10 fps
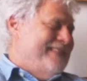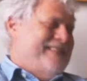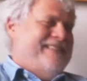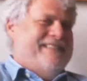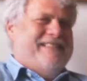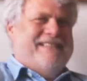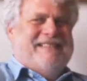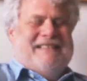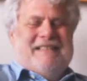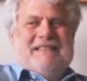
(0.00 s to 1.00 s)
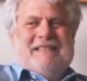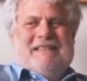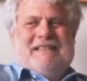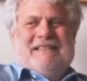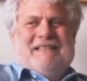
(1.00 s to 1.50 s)

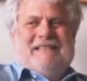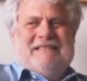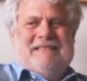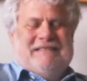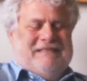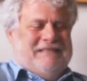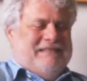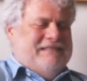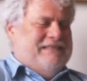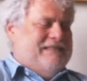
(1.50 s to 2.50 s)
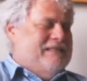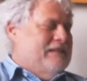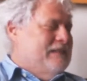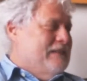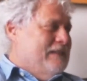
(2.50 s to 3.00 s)

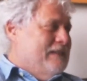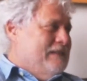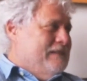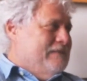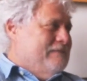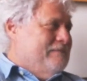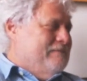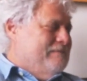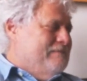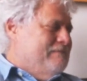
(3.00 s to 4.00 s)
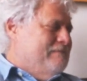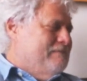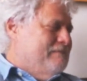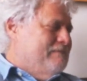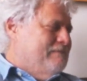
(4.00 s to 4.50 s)

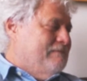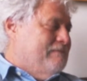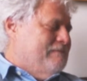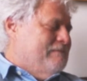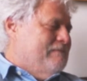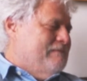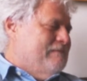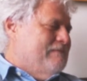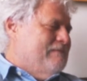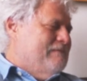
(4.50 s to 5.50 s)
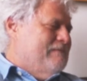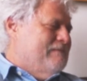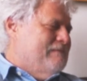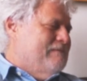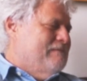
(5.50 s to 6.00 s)

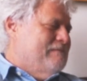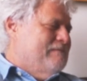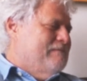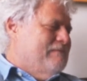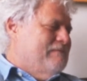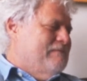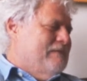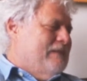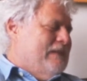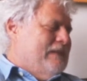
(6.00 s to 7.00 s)
[no speech]